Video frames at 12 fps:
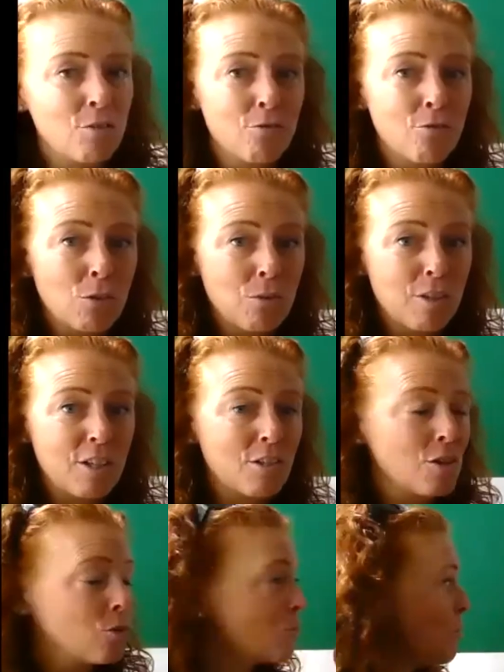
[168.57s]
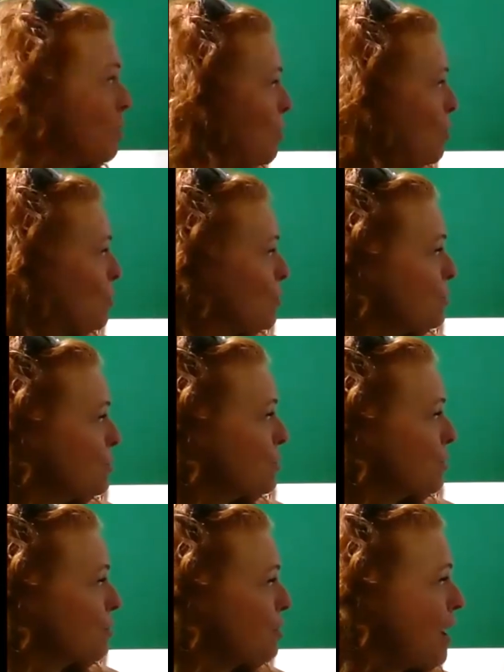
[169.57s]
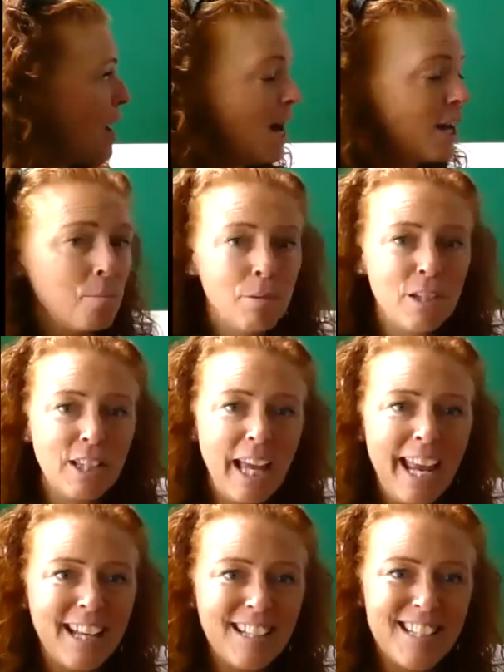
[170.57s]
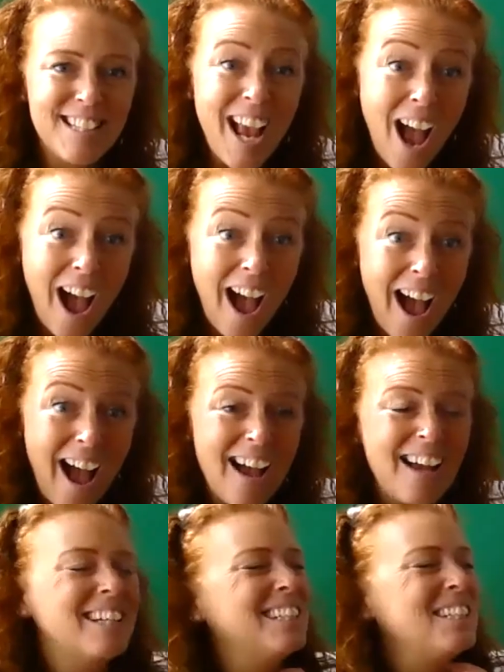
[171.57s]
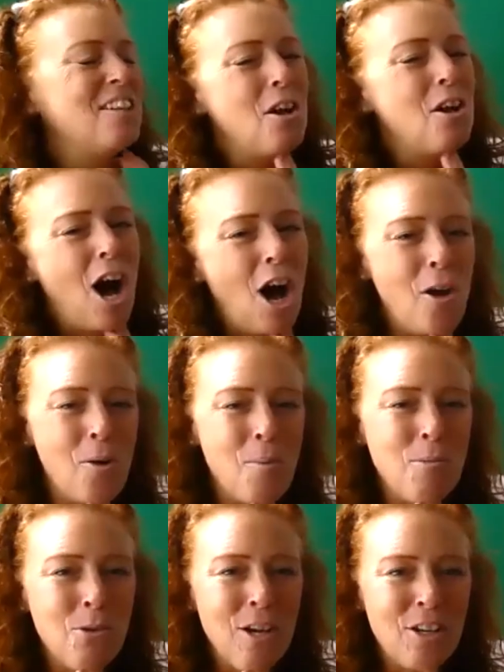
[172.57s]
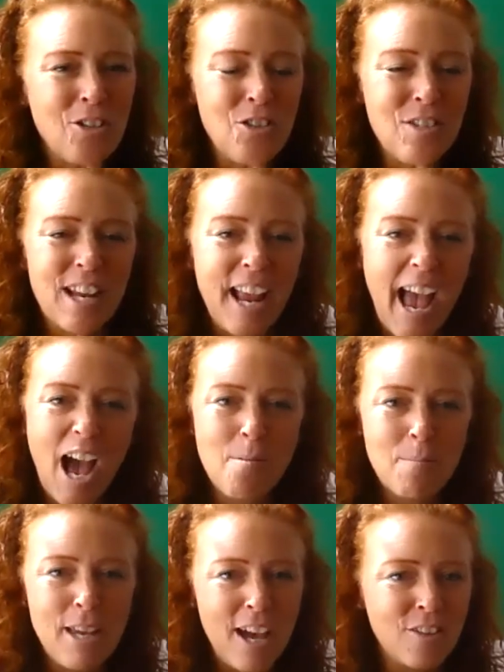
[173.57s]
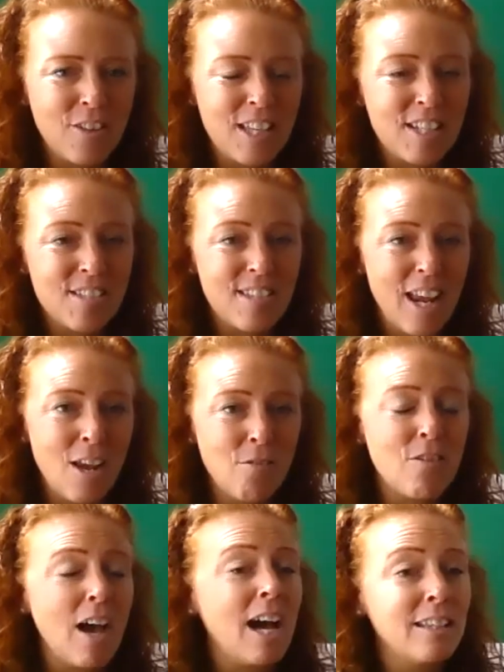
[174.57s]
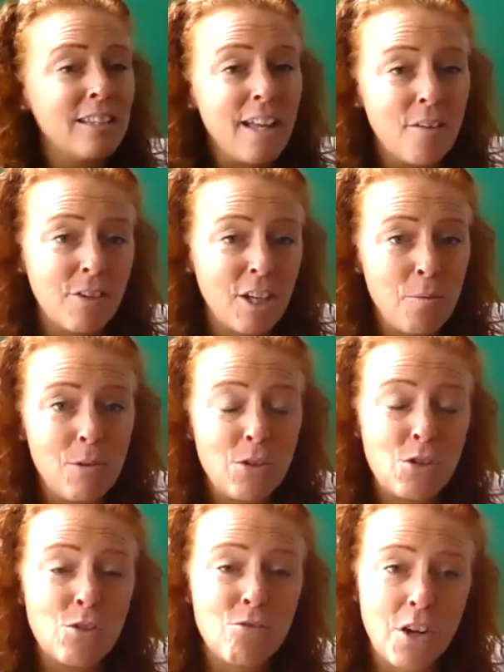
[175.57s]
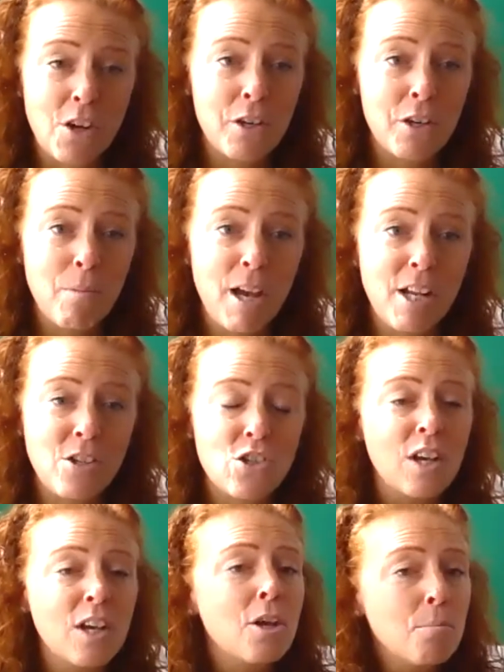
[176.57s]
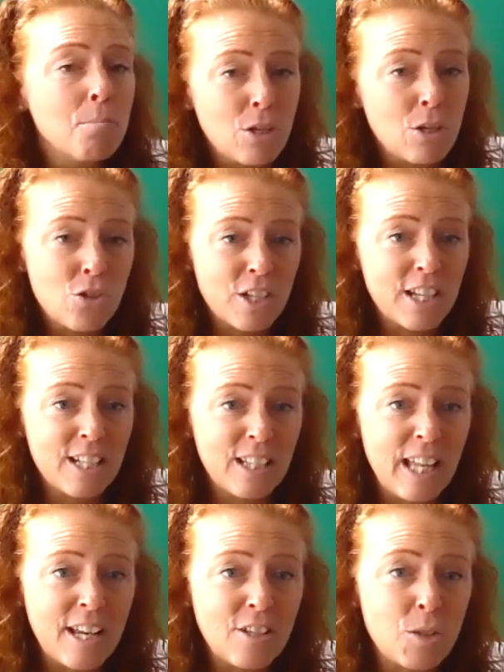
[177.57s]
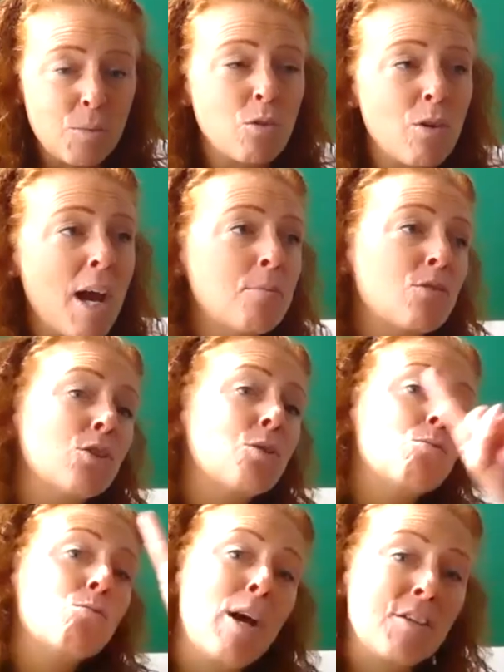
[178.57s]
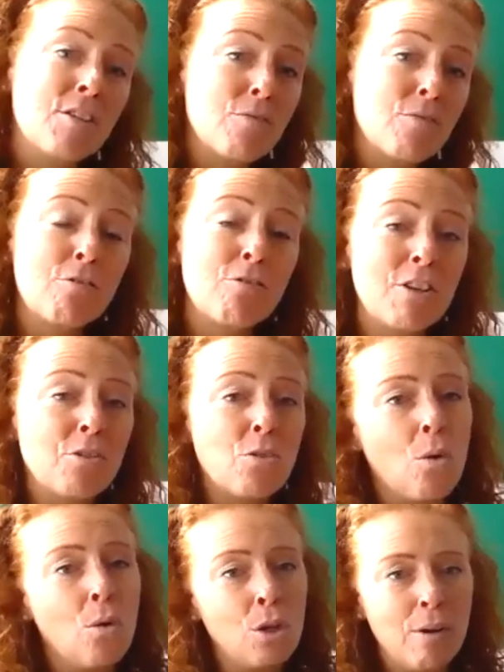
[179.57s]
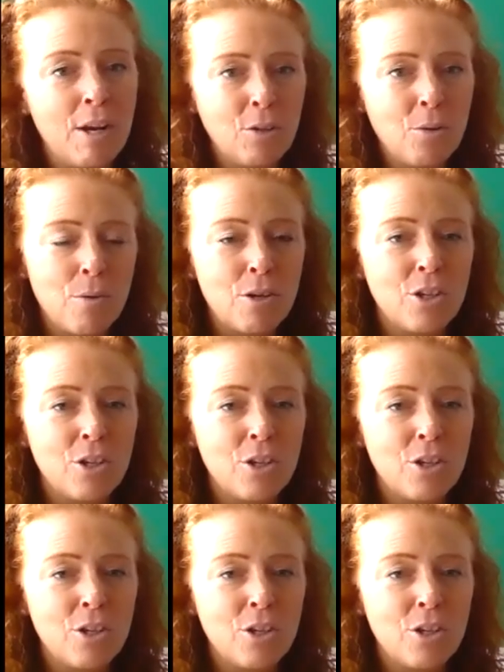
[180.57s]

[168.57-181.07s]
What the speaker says: is a fruit because it grows on a plant. I hope you guys are staying happy, healthy, and safe. I love and I miss you very much. Be sure to hit like and subscribe so the rest of our friends all around the